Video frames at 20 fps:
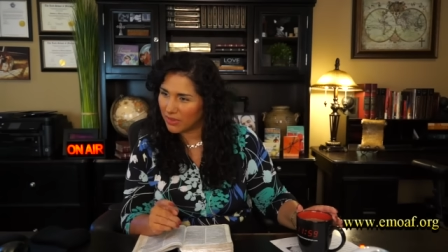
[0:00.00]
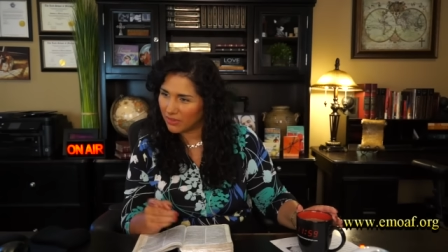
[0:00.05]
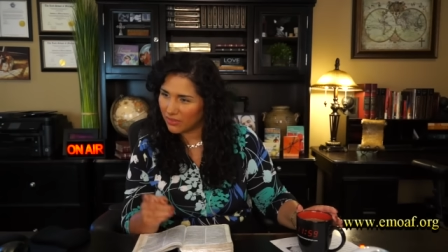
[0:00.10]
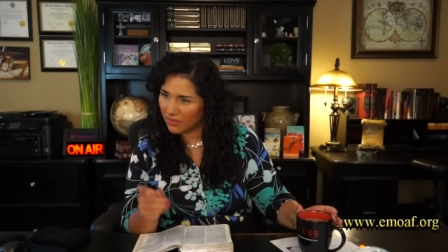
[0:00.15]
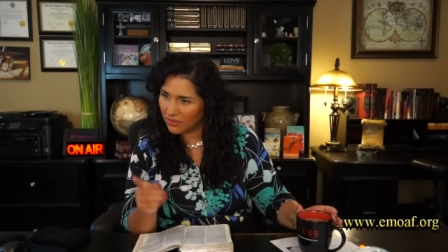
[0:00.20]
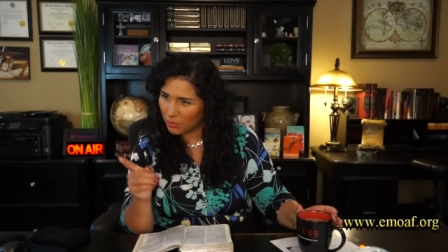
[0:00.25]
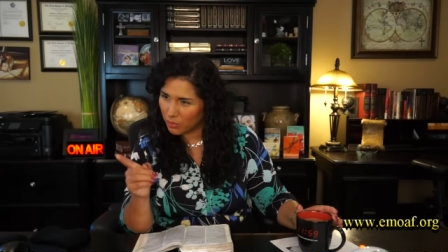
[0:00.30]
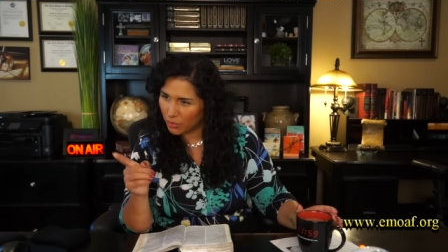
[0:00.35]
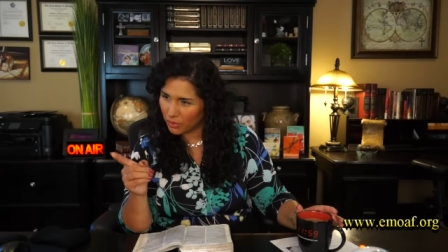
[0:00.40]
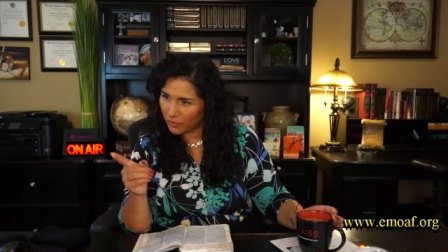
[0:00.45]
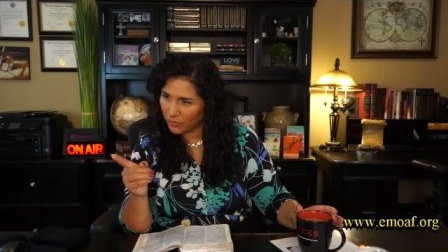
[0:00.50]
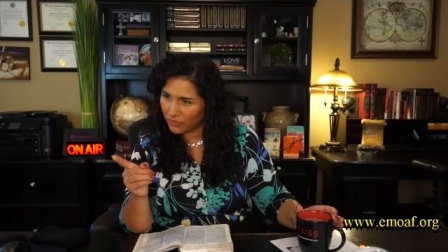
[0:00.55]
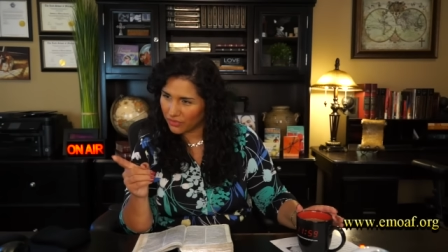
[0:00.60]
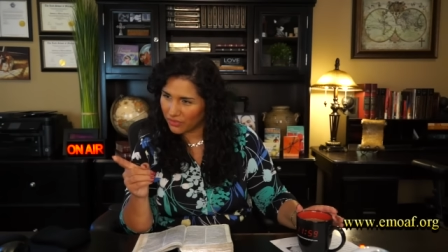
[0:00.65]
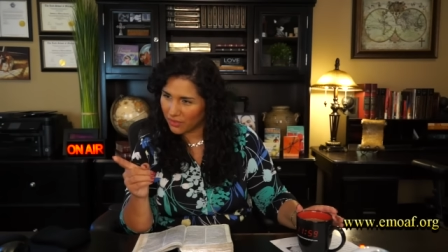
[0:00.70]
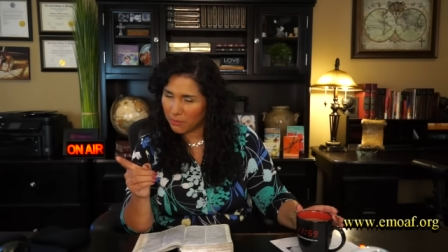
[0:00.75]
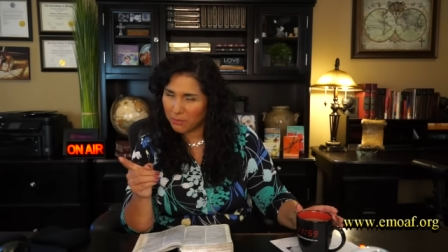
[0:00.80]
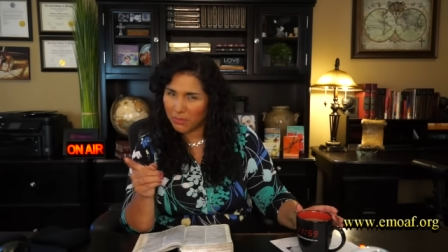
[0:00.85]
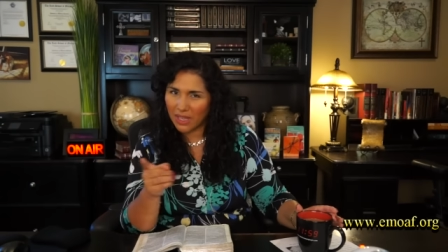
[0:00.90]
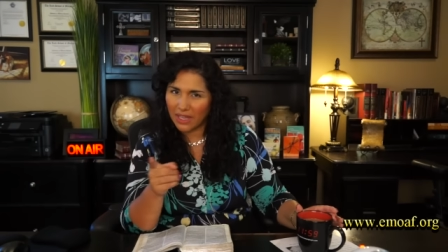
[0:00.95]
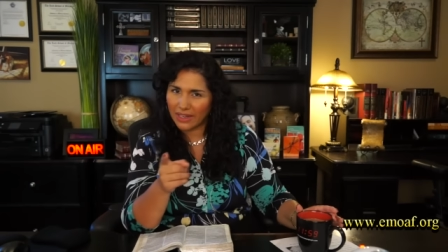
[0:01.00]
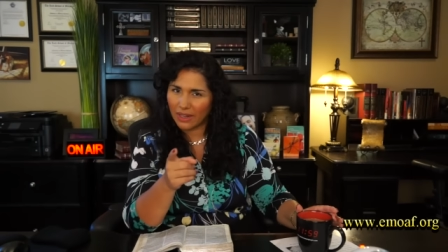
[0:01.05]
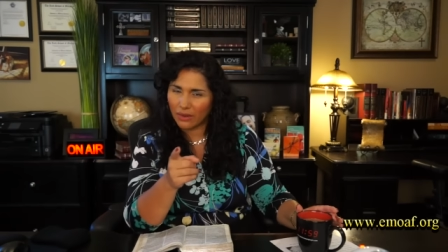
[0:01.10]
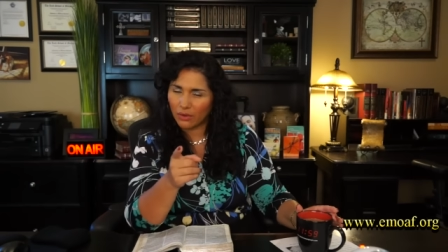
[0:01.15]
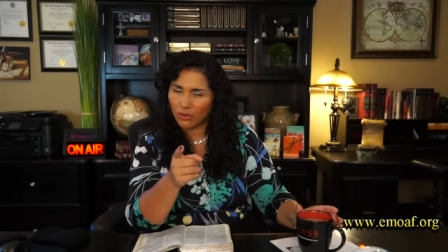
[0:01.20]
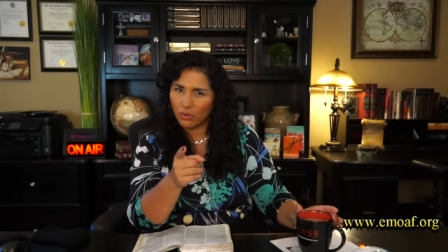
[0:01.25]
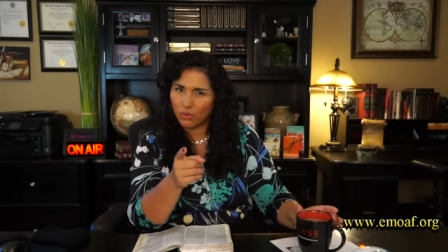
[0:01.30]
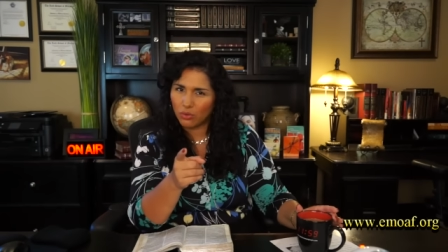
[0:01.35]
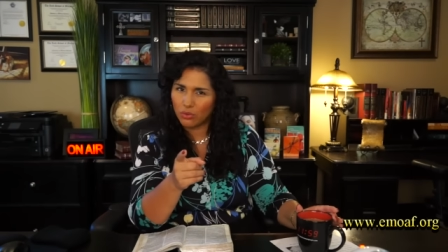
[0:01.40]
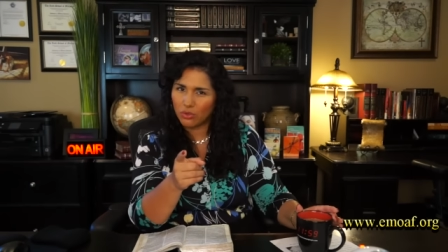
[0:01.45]
This is a word for somebody. I
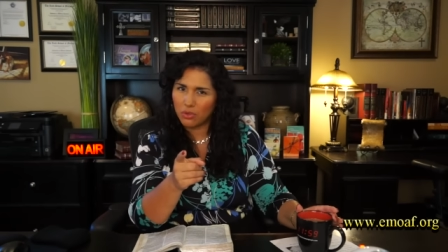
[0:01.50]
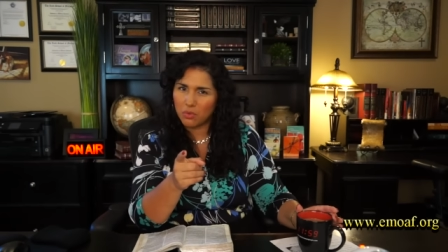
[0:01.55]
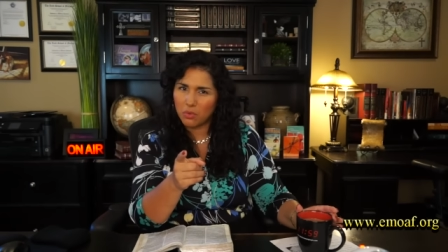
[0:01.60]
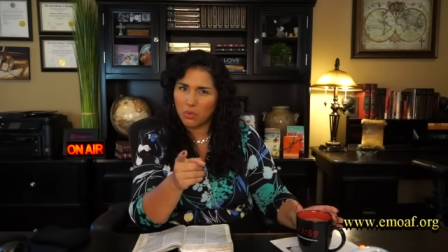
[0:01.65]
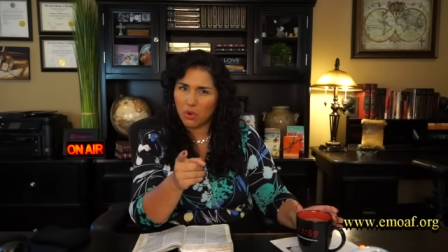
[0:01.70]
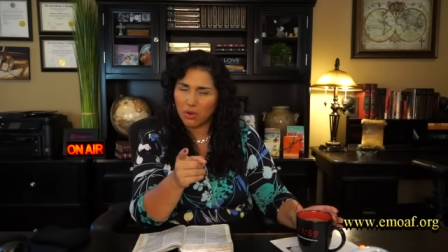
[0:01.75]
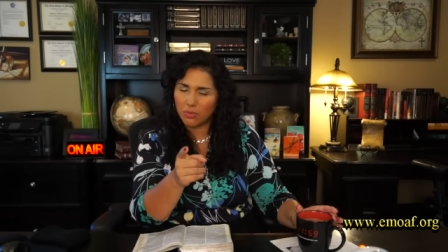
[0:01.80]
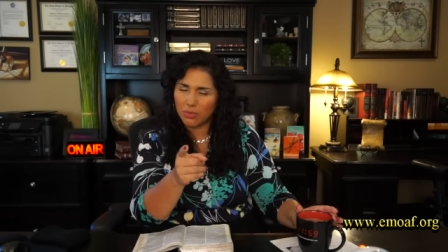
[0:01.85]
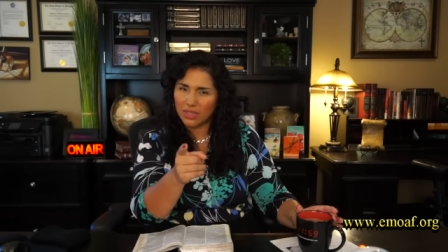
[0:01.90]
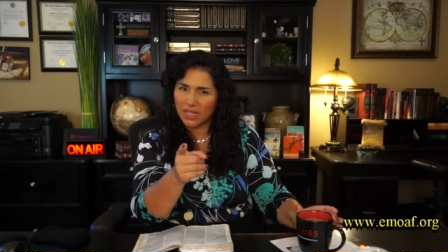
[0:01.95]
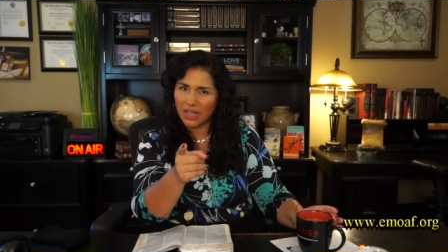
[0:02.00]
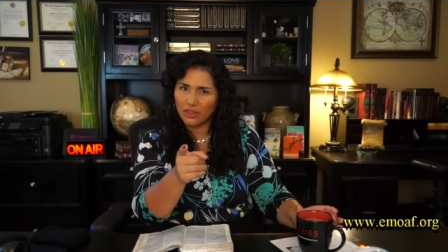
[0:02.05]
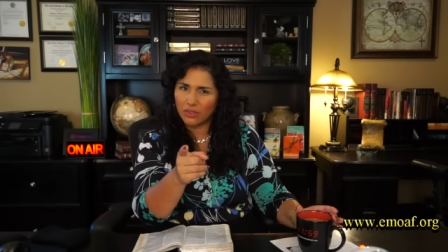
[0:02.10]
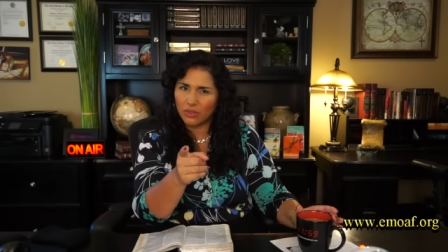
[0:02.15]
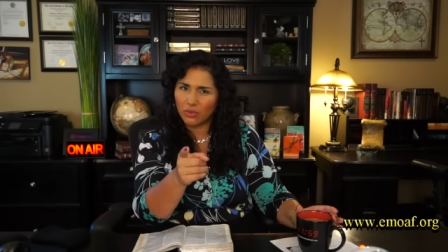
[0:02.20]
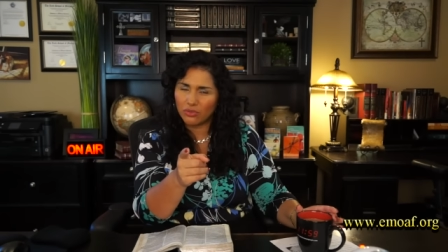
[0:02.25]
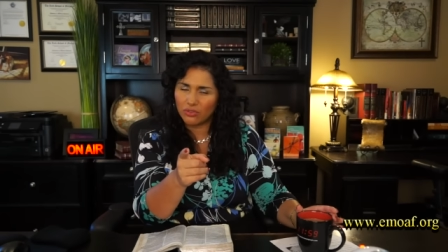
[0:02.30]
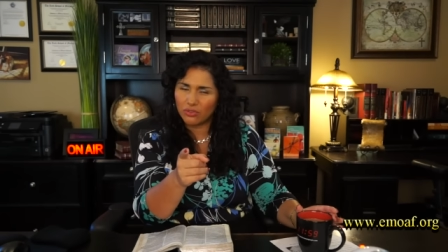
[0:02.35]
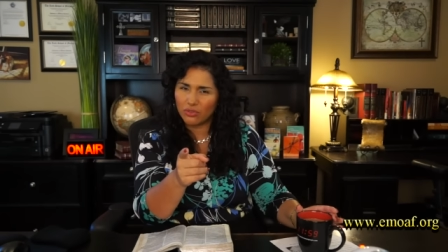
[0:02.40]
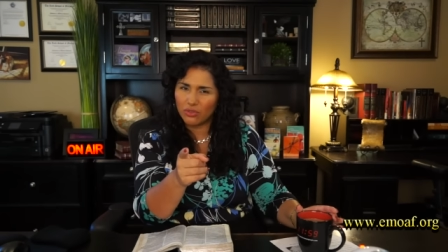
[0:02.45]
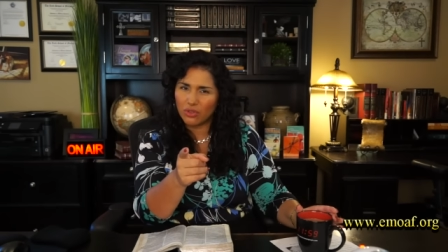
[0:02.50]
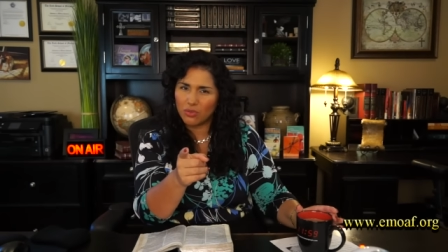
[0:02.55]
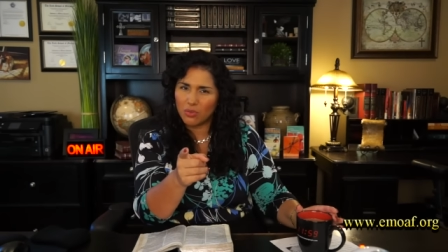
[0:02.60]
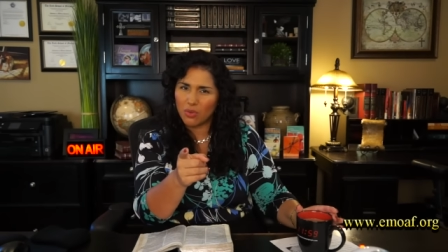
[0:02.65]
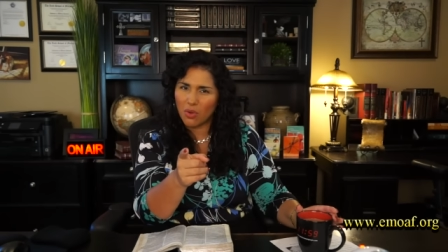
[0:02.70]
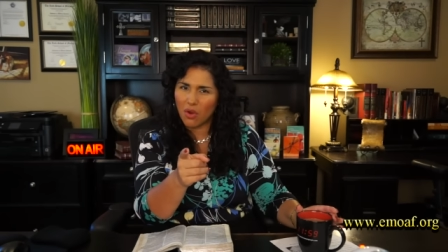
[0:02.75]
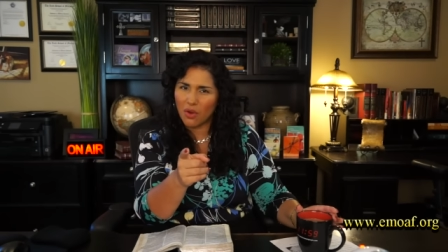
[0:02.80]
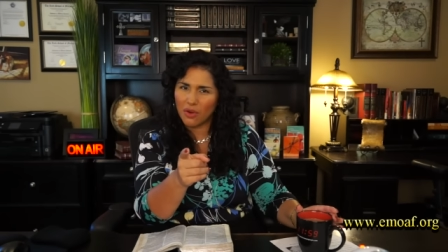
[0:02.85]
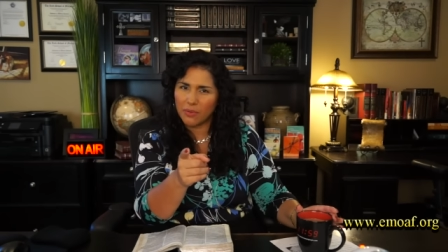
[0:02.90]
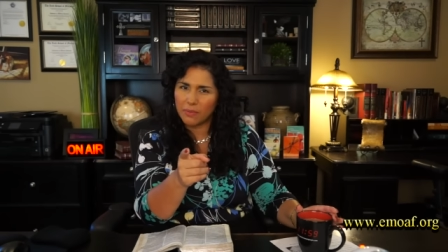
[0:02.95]
don't know who you are, but God knows who
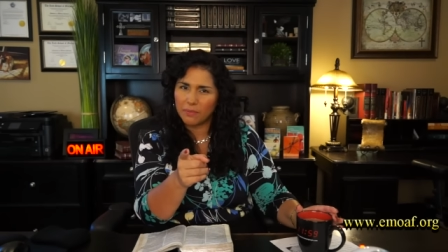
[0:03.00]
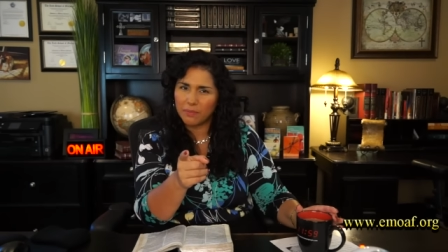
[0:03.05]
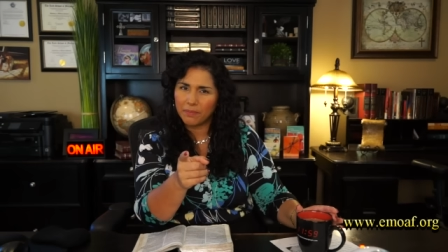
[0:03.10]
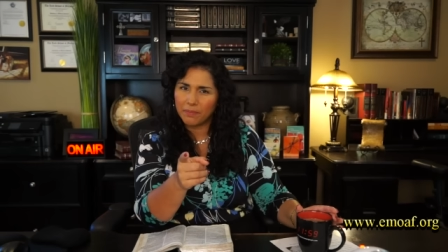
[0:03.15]
you are.